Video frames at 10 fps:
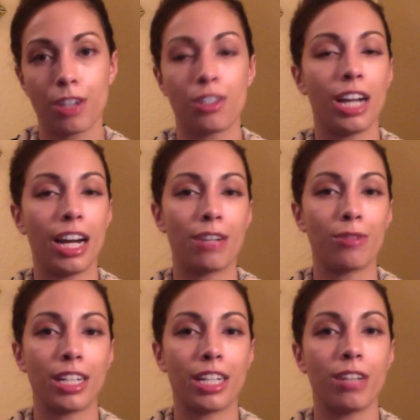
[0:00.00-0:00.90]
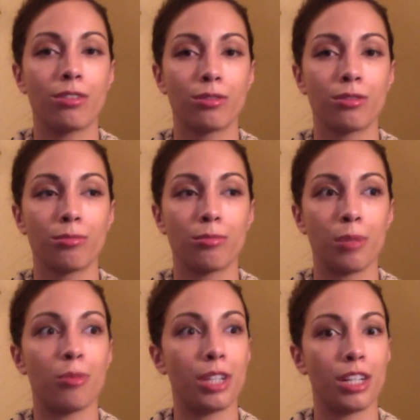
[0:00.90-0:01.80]
diet right now. Maybe
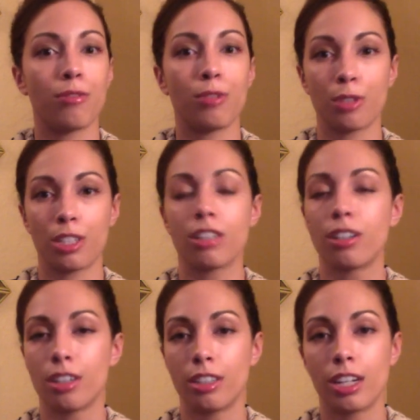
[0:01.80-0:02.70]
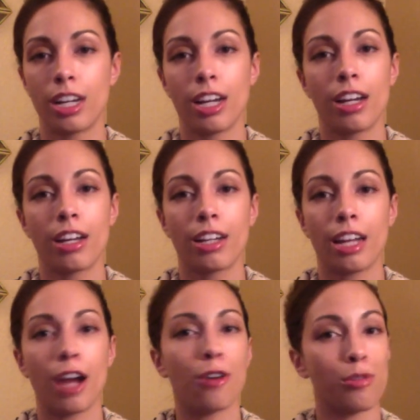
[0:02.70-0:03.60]
we need to focus in on
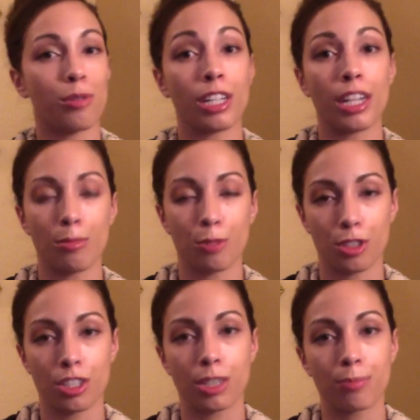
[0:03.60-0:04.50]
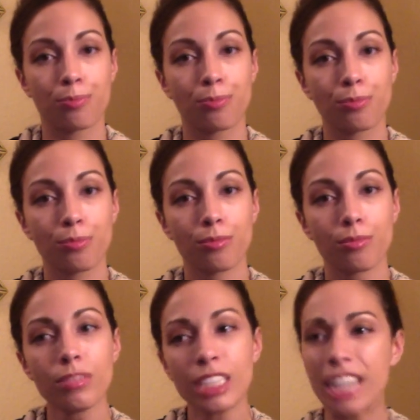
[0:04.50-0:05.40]
how you can get more sleep.
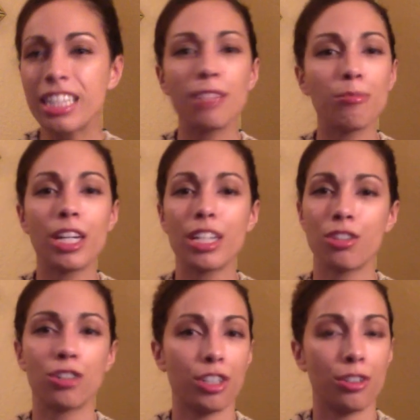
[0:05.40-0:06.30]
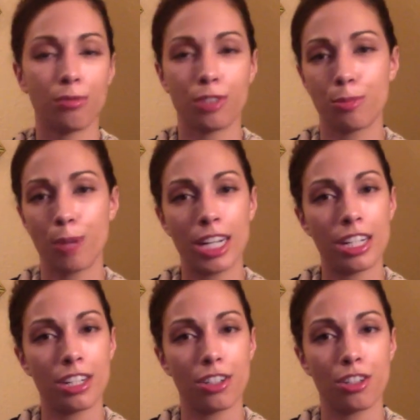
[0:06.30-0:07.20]
And then making sure you're paying
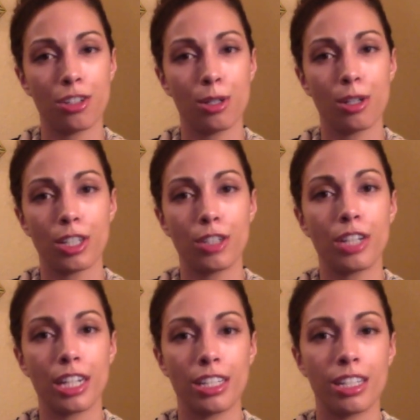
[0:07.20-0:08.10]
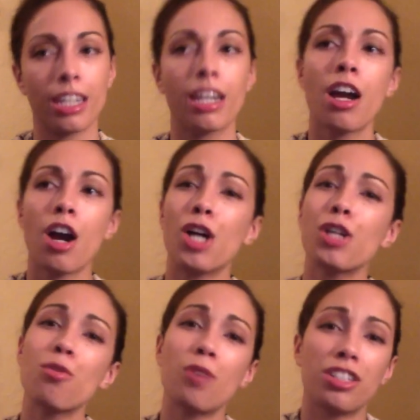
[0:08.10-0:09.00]
attention to your other needs. Like, are
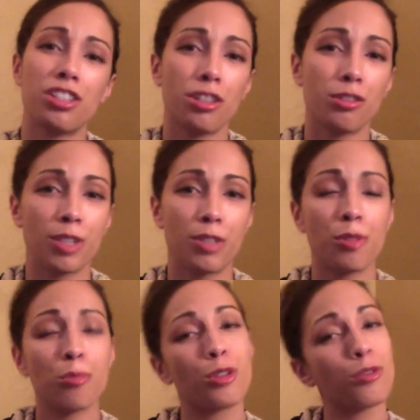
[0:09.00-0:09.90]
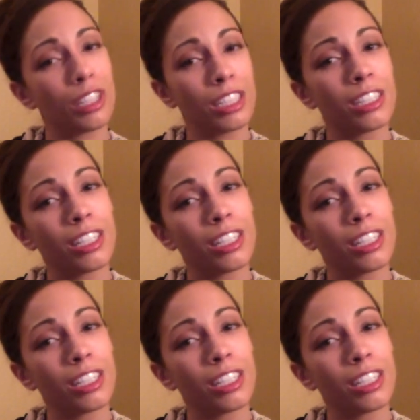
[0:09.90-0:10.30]
you watching your favorite movie